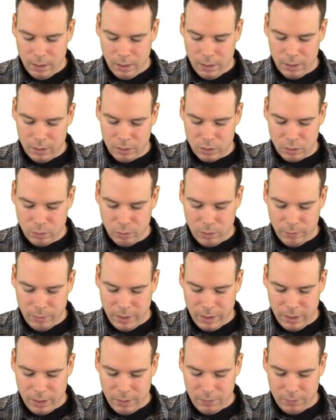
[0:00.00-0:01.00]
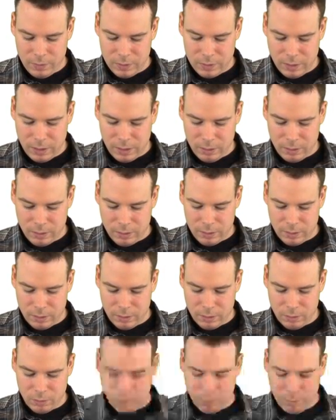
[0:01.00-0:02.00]
And so what we have is that
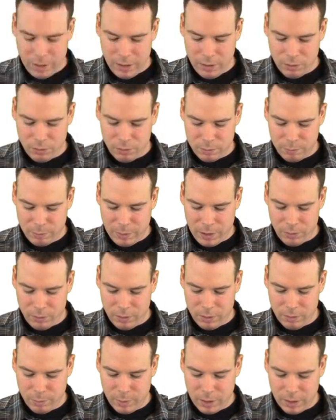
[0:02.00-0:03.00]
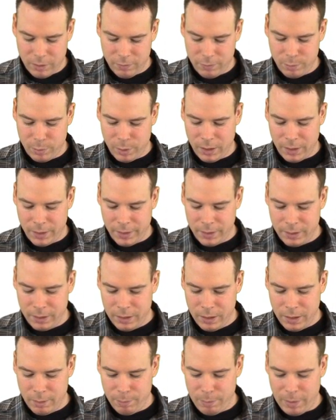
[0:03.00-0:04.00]
the remainder is bounded above by
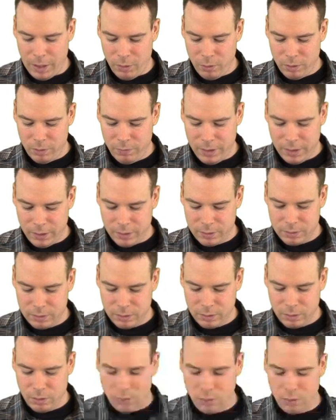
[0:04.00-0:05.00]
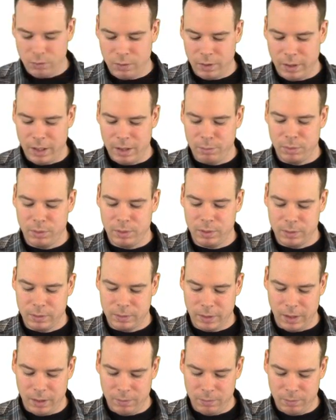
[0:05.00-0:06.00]
power of x over n,
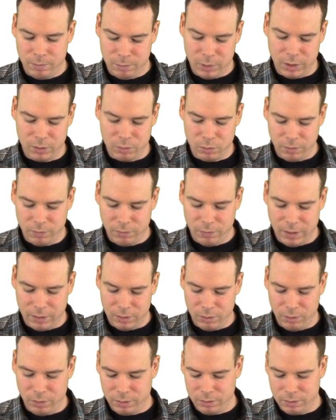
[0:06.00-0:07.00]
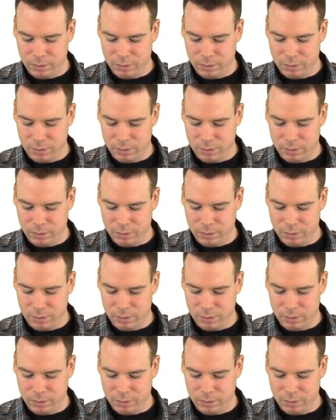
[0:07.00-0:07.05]
n plus 1 factorial.